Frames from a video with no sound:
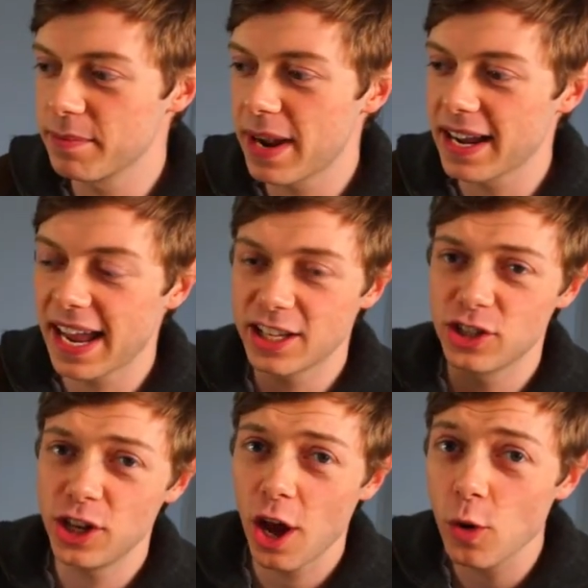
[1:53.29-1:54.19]
The man has
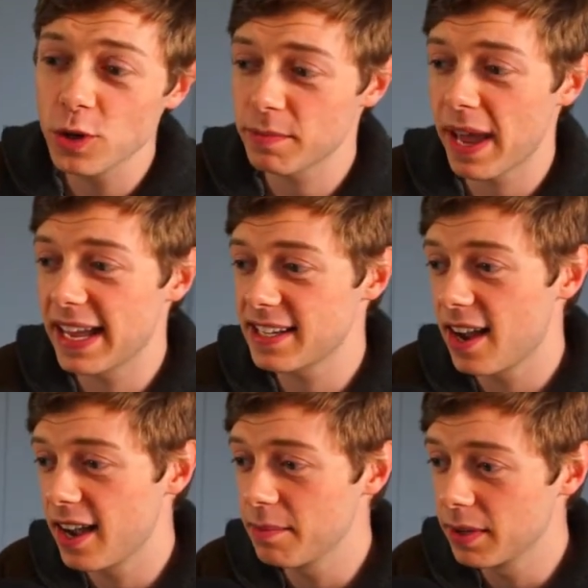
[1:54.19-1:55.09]
no spare
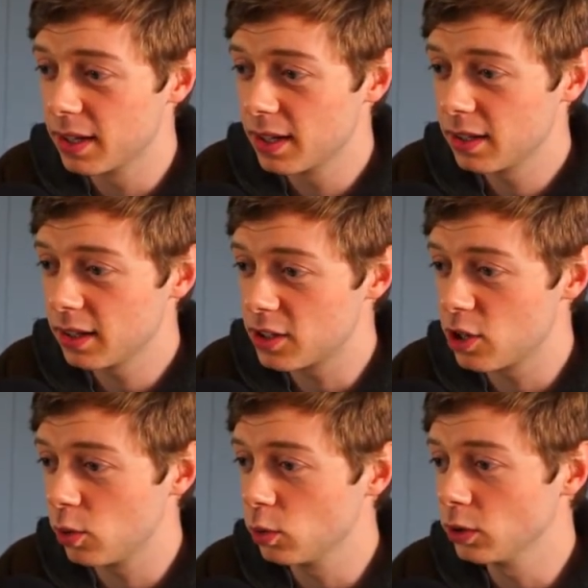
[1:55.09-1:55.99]
time
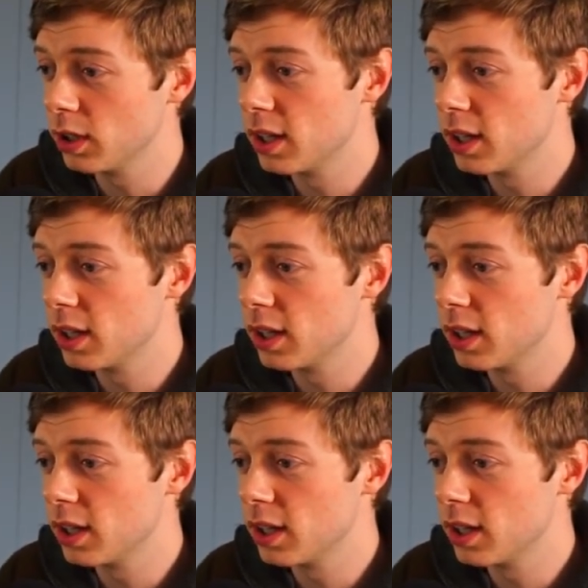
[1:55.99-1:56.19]
at all.